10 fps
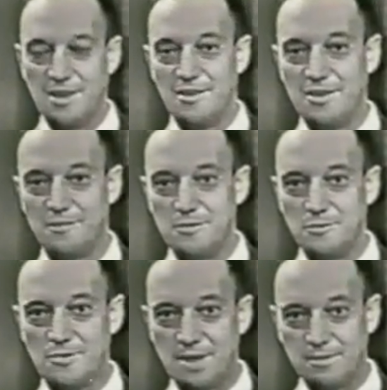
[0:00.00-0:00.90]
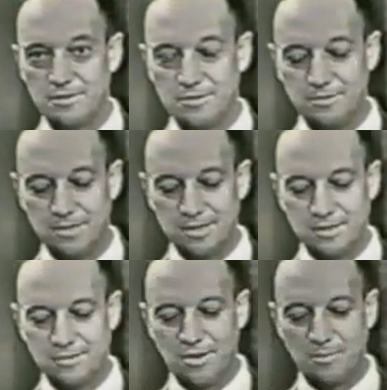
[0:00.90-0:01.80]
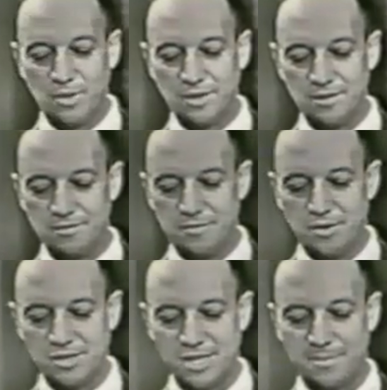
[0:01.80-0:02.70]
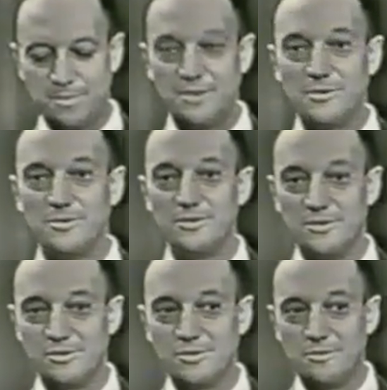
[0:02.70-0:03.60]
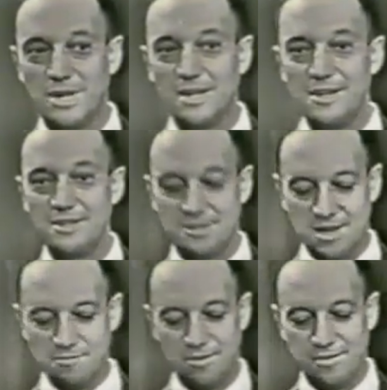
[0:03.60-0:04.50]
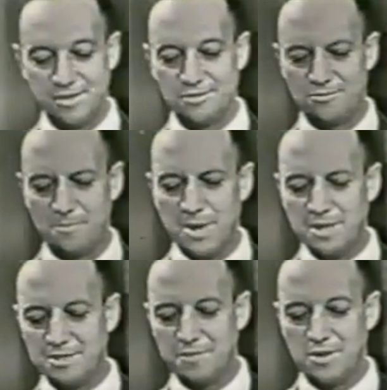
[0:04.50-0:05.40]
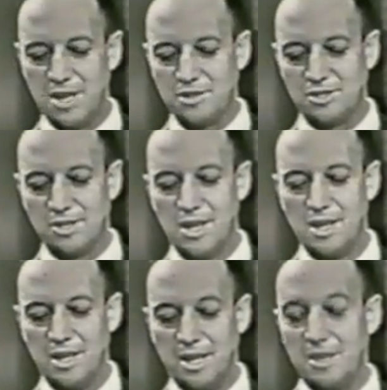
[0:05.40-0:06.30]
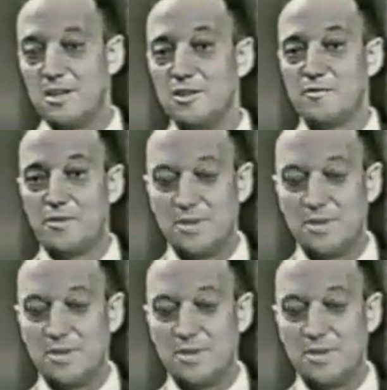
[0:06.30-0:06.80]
If you travel to Great Britain, for example, you readily discover this tremendous variation. In England, for